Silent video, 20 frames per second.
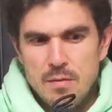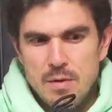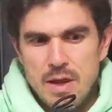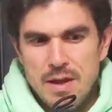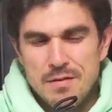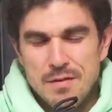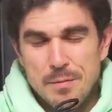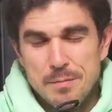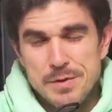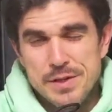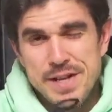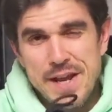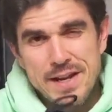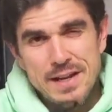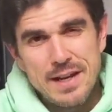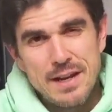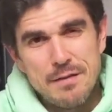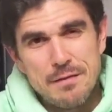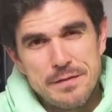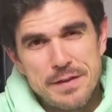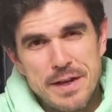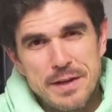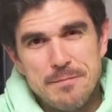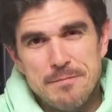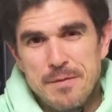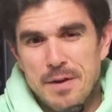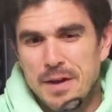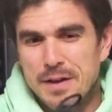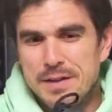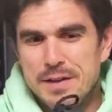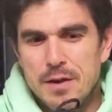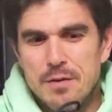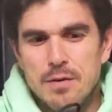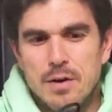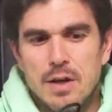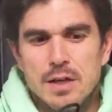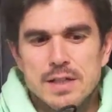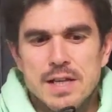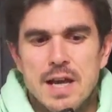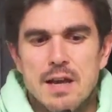if I'm deadlifting, I don't
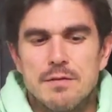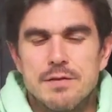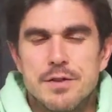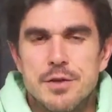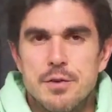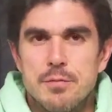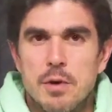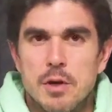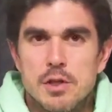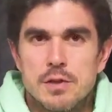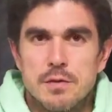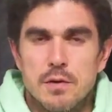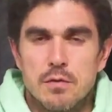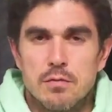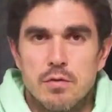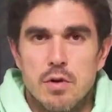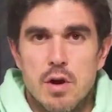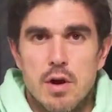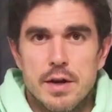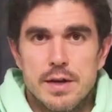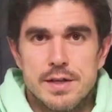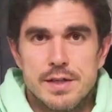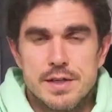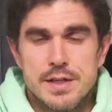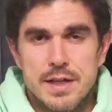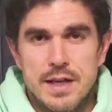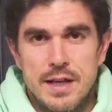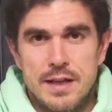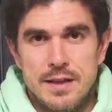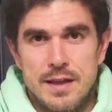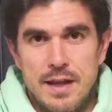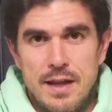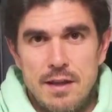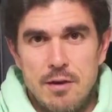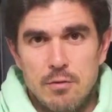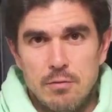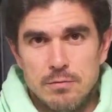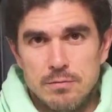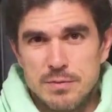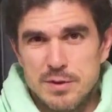like to have too much of a rise in the
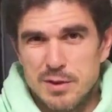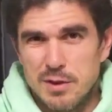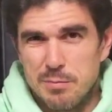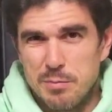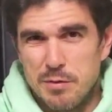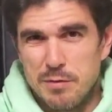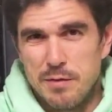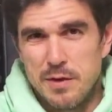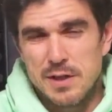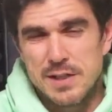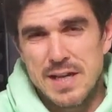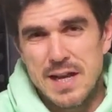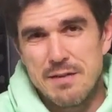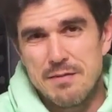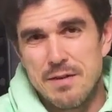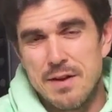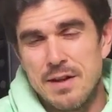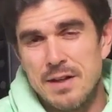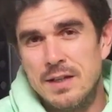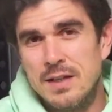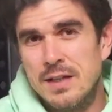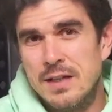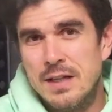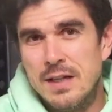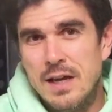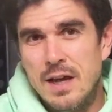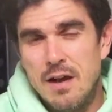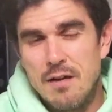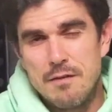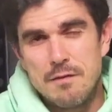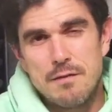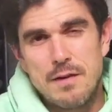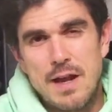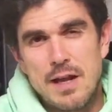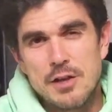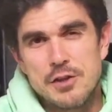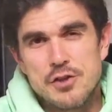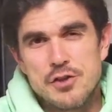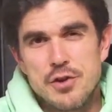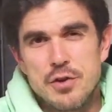heel, so I prefer to have a
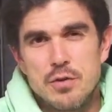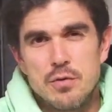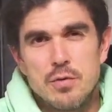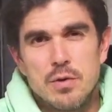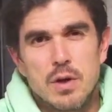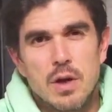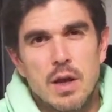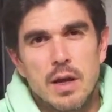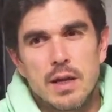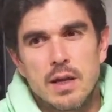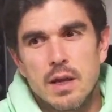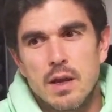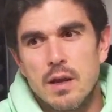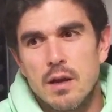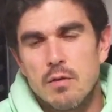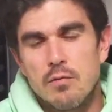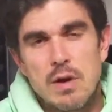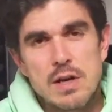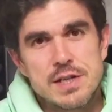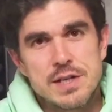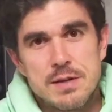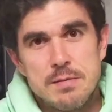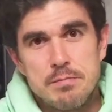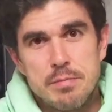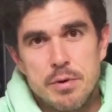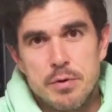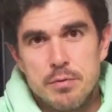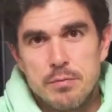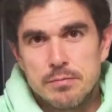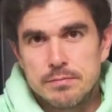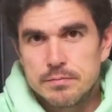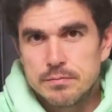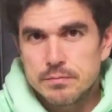flat shoe like a wrestling boot.